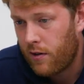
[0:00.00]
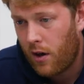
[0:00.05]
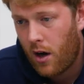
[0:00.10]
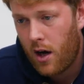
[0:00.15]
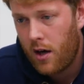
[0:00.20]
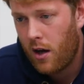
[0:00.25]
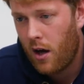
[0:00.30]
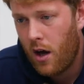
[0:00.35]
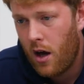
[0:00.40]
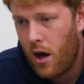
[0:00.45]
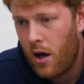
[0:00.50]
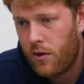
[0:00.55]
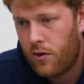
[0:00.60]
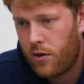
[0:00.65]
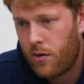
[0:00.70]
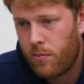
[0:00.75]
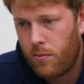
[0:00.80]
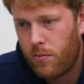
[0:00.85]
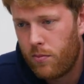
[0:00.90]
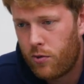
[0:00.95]
And I'd heard
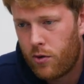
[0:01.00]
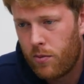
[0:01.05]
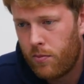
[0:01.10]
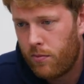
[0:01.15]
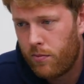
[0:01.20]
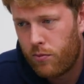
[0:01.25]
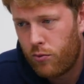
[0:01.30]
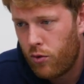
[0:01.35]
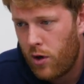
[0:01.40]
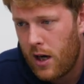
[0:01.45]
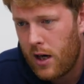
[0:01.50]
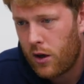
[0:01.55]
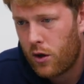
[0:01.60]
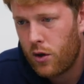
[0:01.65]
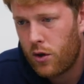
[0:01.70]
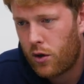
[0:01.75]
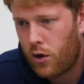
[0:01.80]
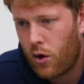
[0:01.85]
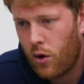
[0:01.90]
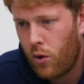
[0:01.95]
some really
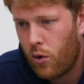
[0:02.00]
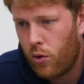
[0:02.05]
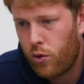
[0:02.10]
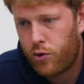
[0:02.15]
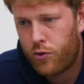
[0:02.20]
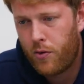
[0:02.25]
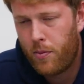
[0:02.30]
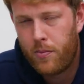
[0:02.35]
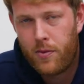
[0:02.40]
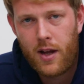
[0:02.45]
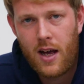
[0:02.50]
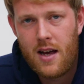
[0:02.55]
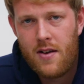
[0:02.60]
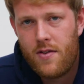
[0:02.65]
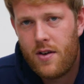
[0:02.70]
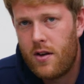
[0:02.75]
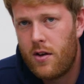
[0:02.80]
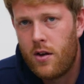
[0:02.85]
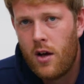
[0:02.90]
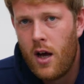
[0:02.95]
good calls from
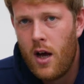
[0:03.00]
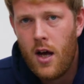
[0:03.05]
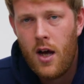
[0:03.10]
David,